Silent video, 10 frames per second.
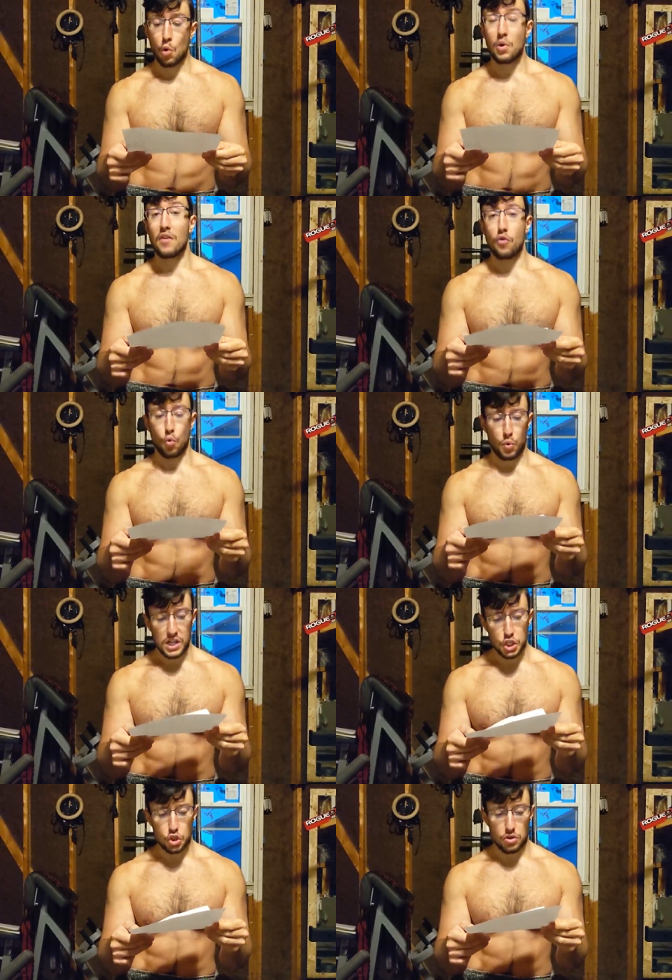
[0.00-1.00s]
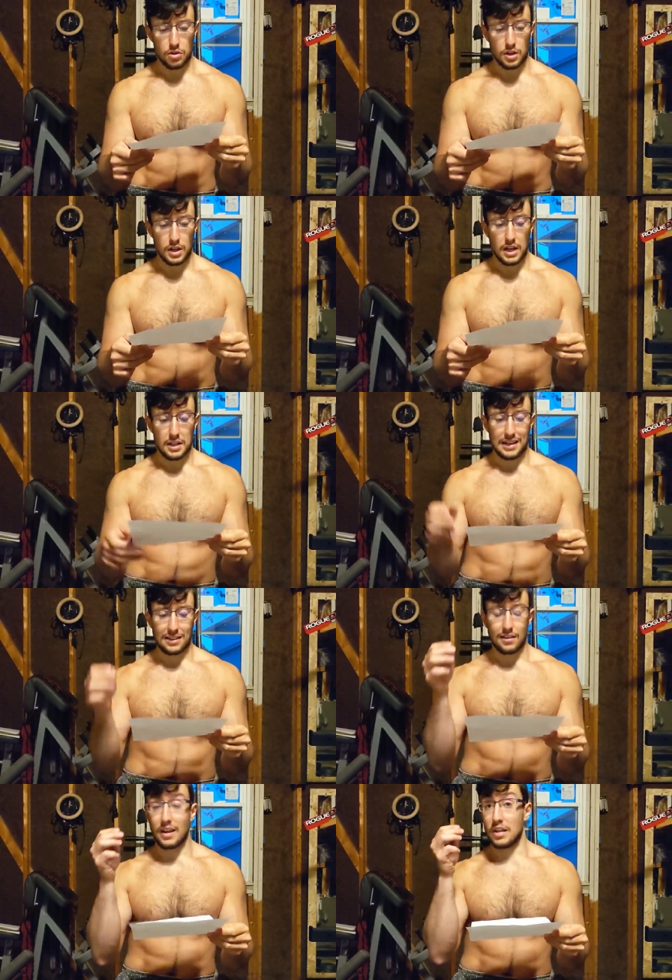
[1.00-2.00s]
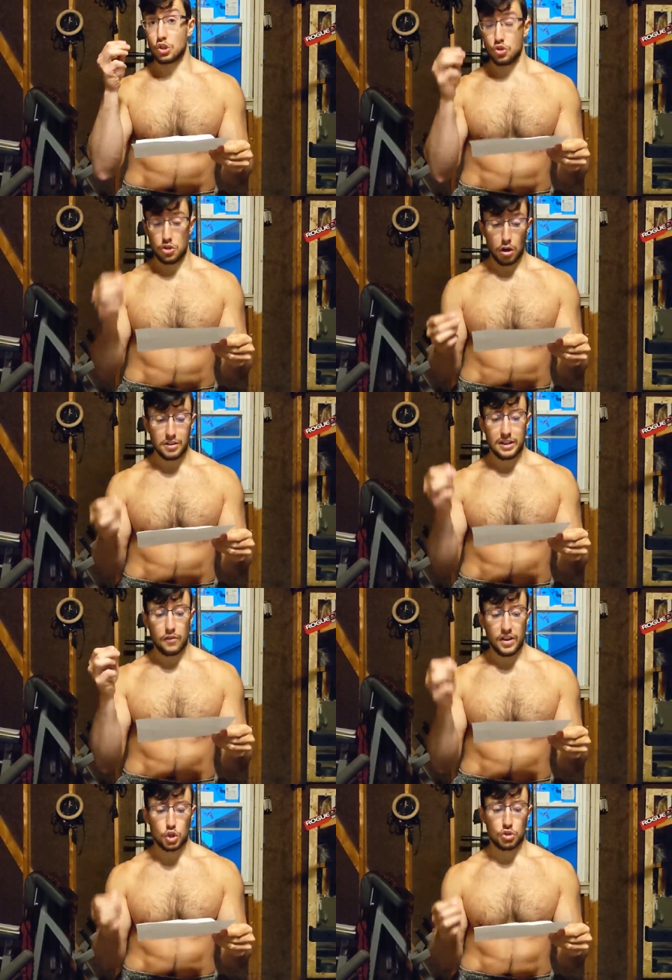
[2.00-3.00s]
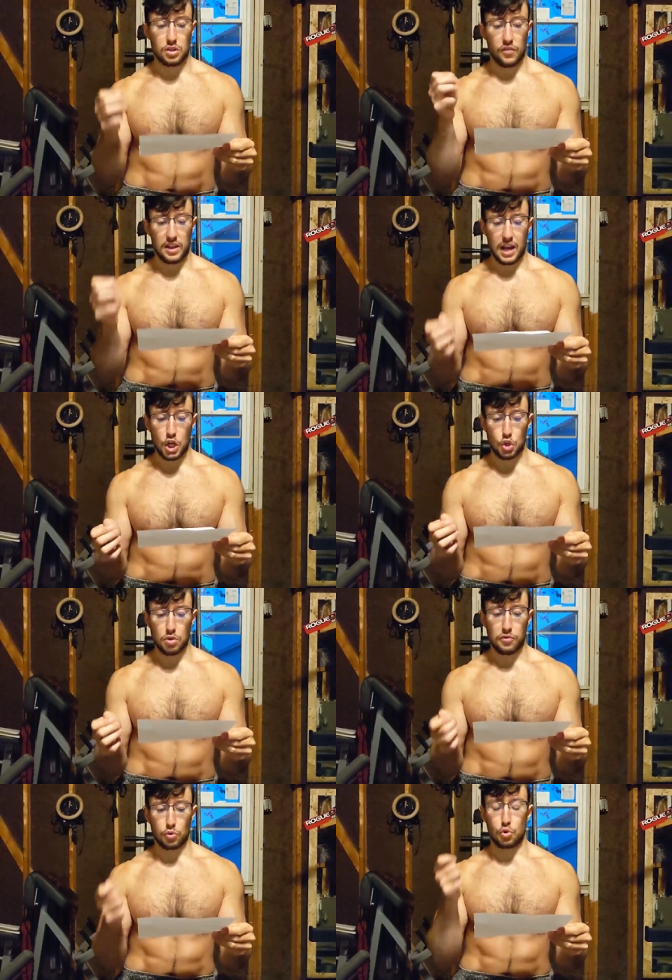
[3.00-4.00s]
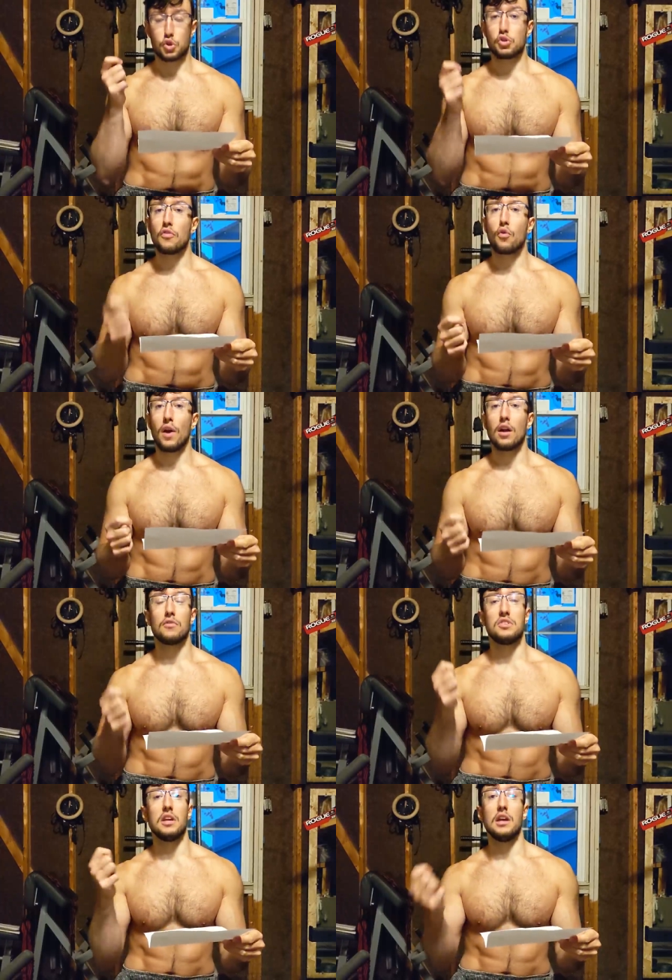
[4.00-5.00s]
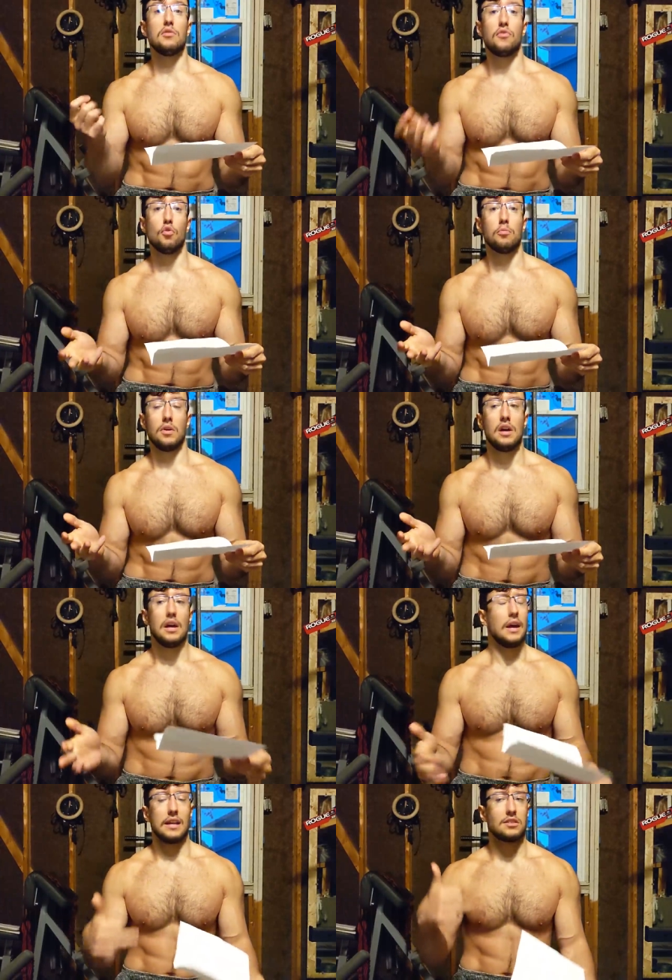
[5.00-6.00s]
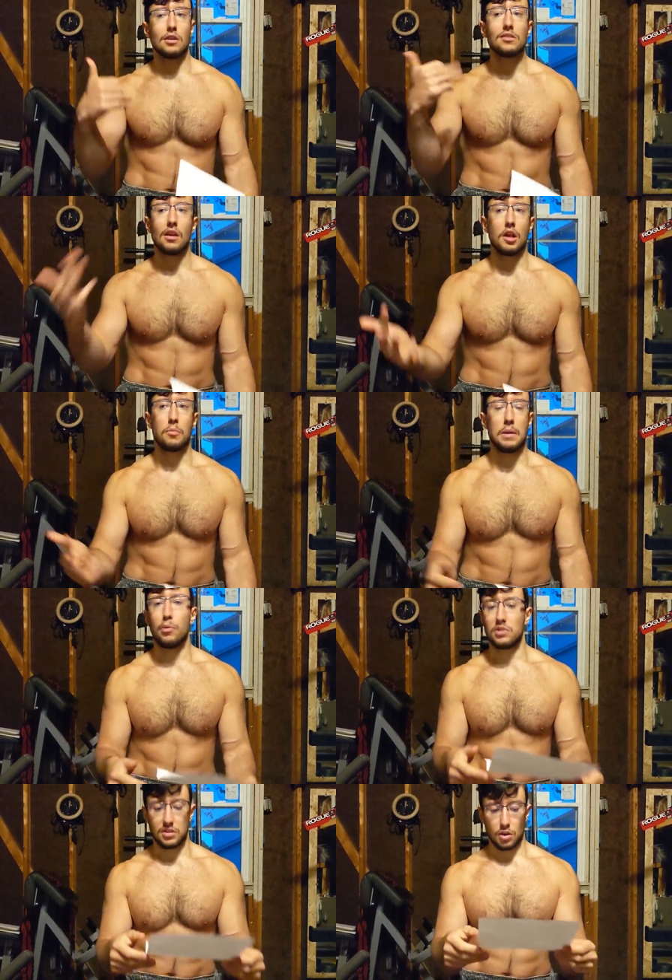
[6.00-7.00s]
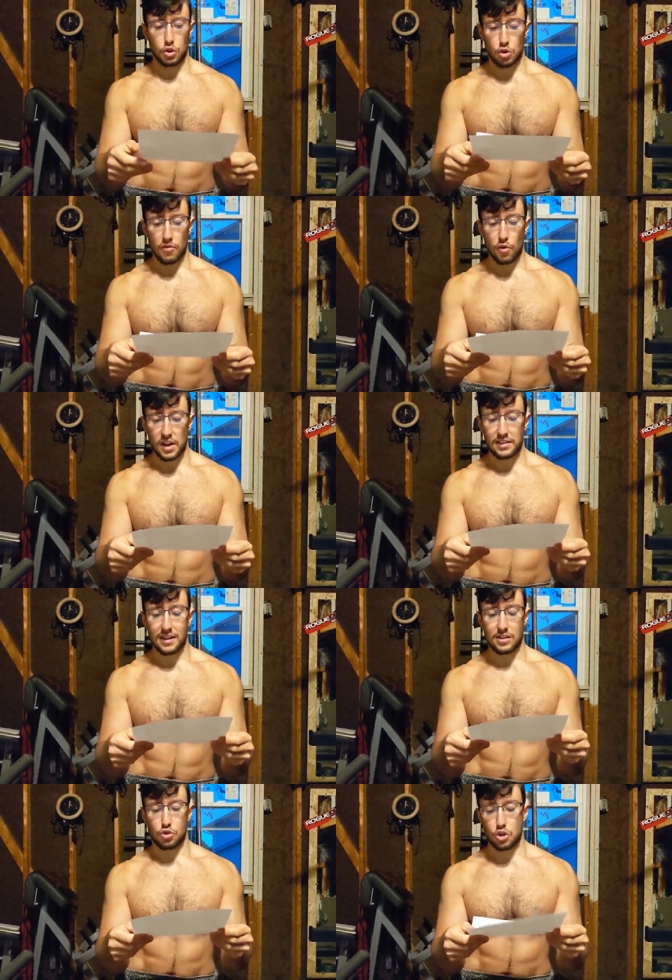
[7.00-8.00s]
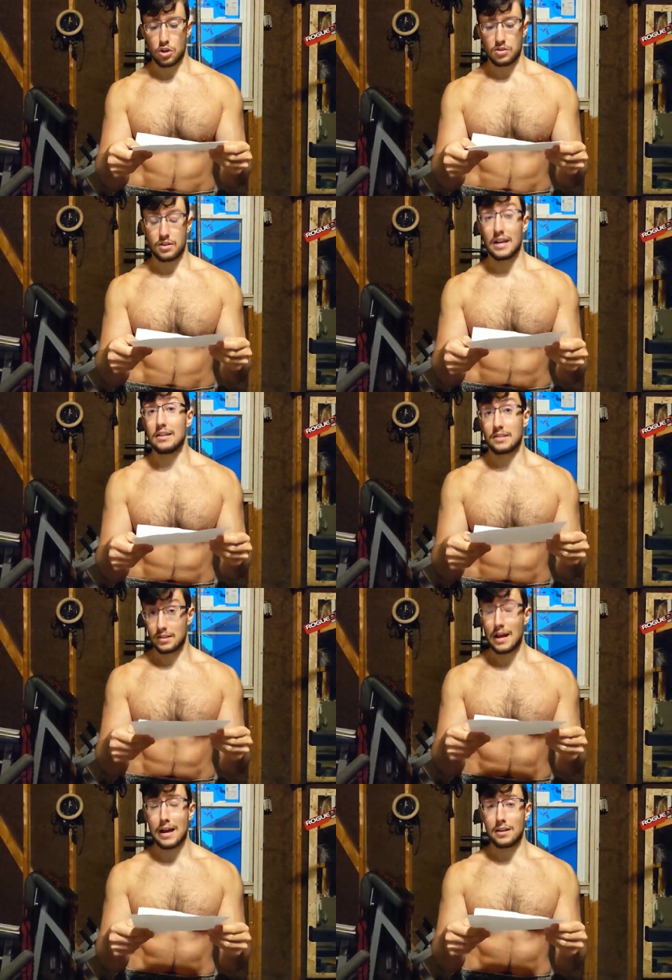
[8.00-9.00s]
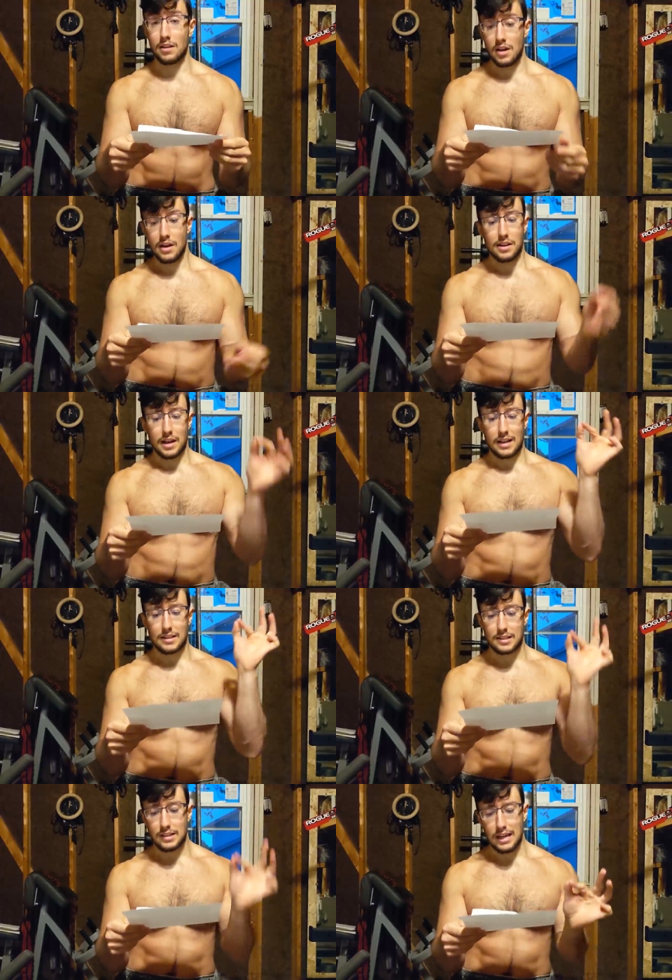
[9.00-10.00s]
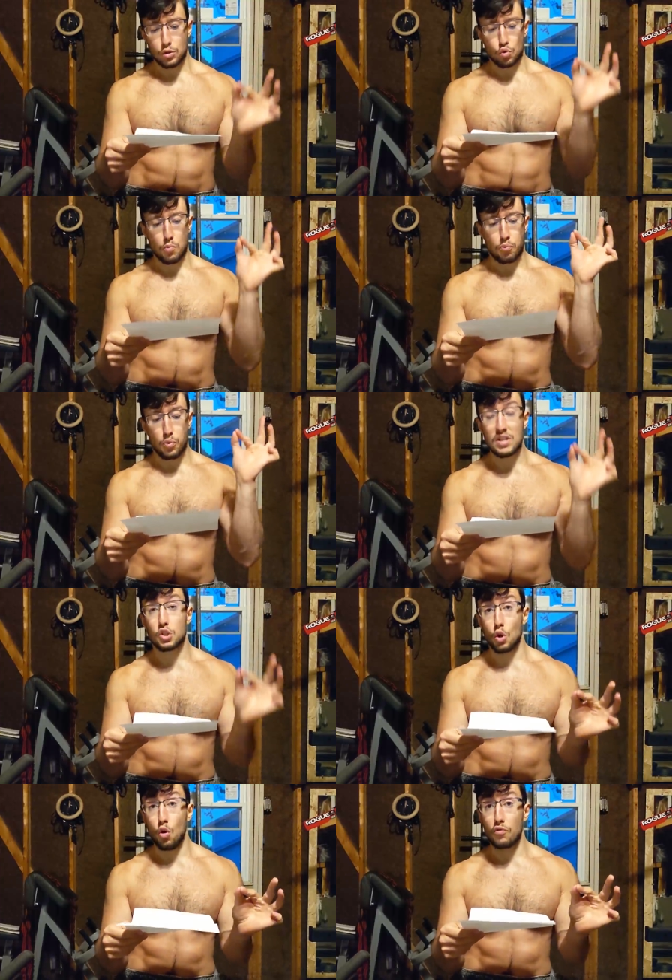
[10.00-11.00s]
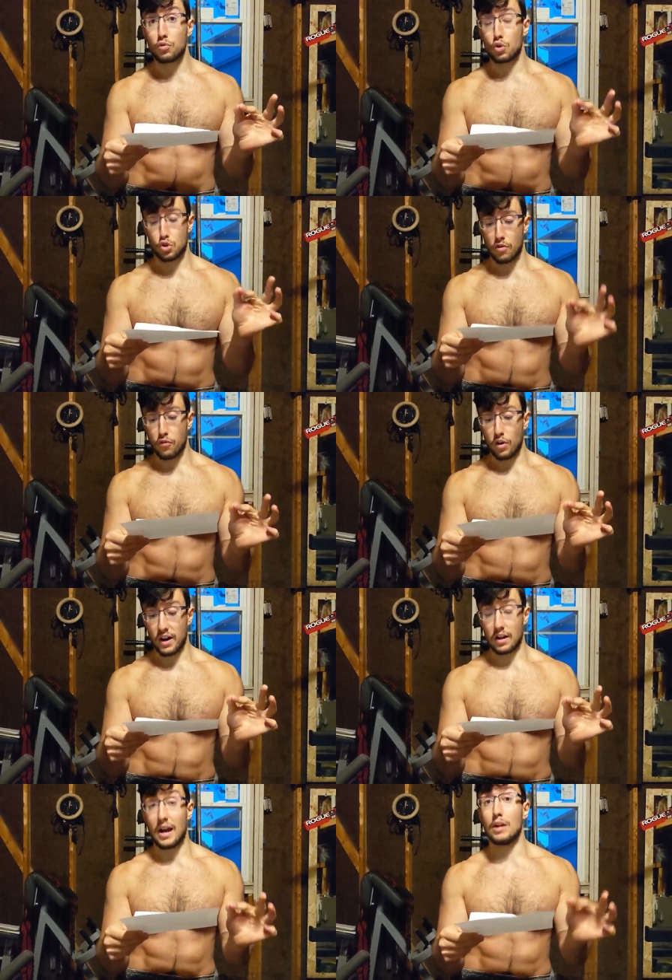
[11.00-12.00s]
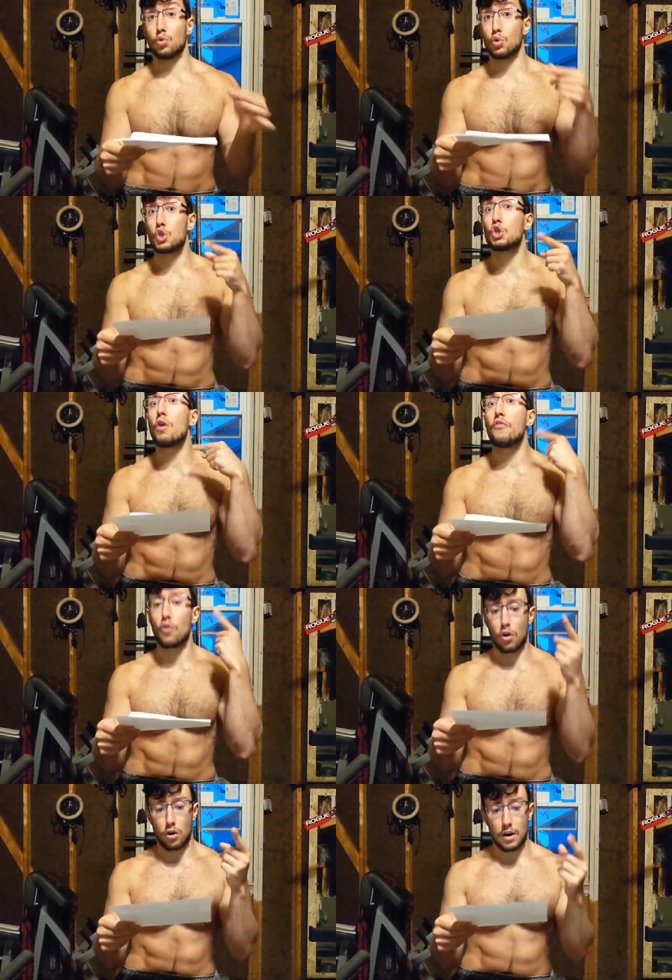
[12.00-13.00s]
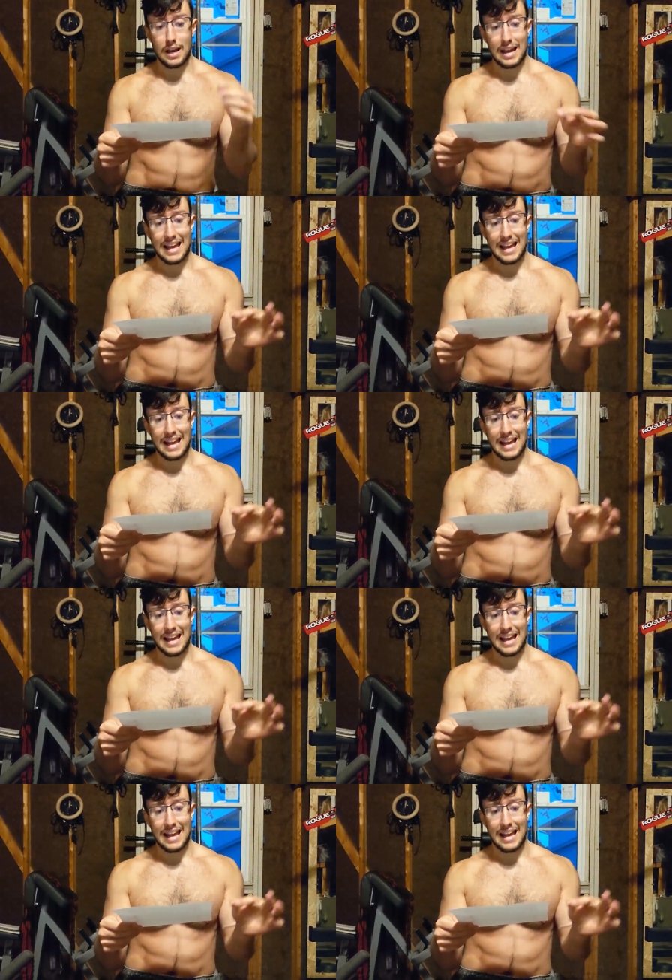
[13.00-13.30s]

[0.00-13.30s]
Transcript: we have a religion that is not giving justification for the suffering of the infirm. It's not telling people that they're suffering, that it's just. Instead, it seeks to preserve the suffering and the sufferer